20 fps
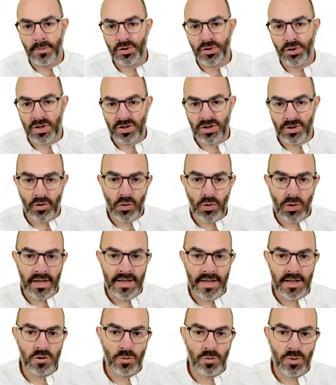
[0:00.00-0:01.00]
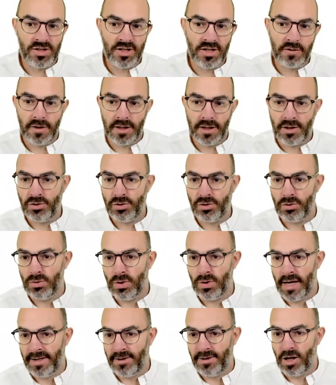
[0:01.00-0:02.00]
So it's not really specific to
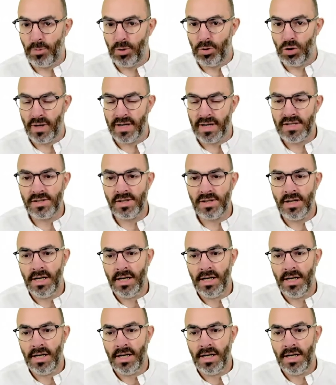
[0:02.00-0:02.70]
AWS.